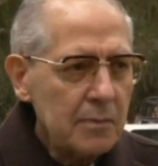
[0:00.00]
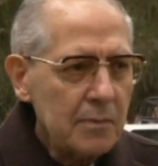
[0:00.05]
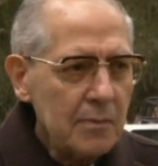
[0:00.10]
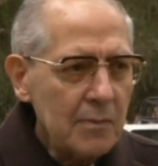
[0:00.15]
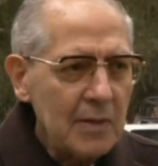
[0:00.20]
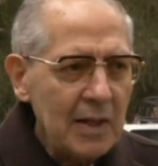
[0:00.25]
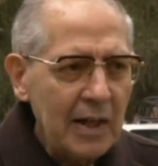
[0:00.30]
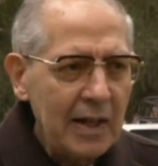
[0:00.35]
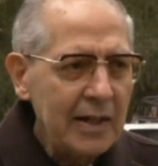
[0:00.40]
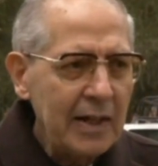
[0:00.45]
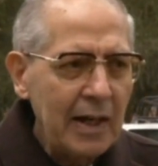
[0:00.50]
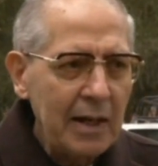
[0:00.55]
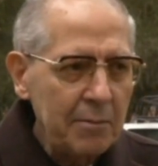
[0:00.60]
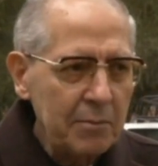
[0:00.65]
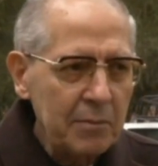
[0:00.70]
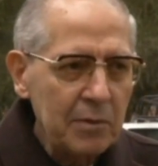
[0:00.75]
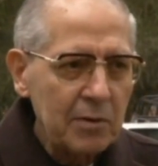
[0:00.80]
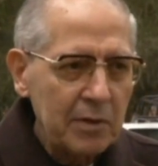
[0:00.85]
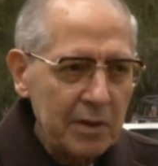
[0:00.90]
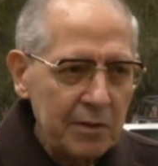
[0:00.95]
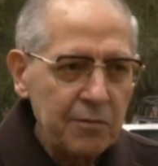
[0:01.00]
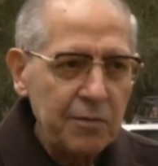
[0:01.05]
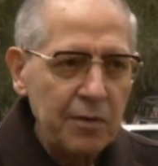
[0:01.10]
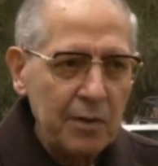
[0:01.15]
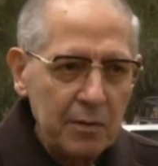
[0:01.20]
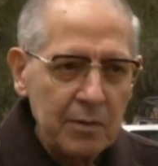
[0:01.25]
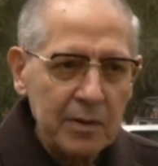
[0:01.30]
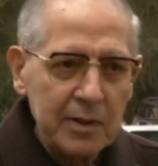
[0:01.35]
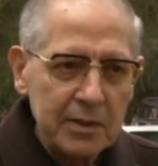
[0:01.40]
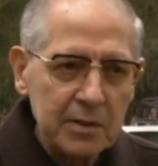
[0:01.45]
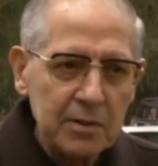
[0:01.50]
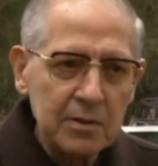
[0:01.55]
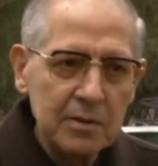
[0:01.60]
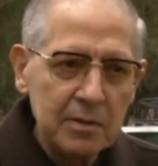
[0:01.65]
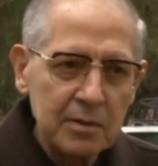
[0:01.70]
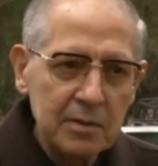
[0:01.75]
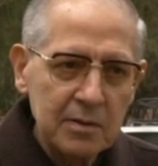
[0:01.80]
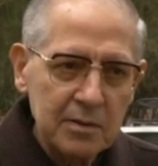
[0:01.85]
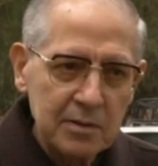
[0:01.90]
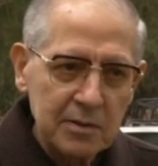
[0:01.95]
And I'm looking forward
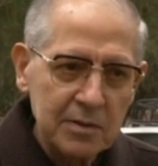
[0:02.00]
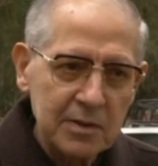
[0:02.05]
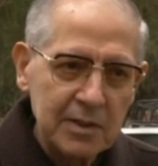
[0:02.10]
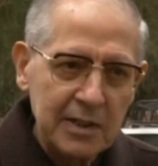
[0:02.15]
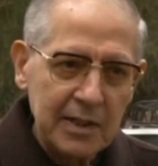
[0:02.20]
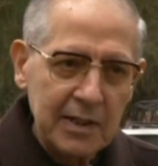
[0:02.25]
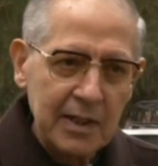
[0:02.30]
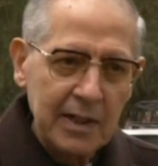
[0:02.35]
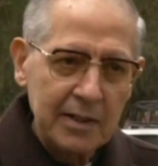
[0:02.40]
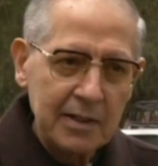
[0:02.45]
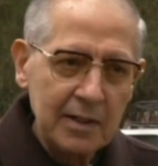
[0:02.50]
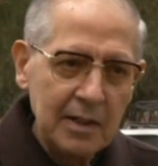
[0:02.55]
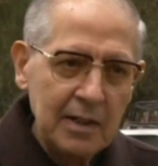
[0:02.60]
to see that.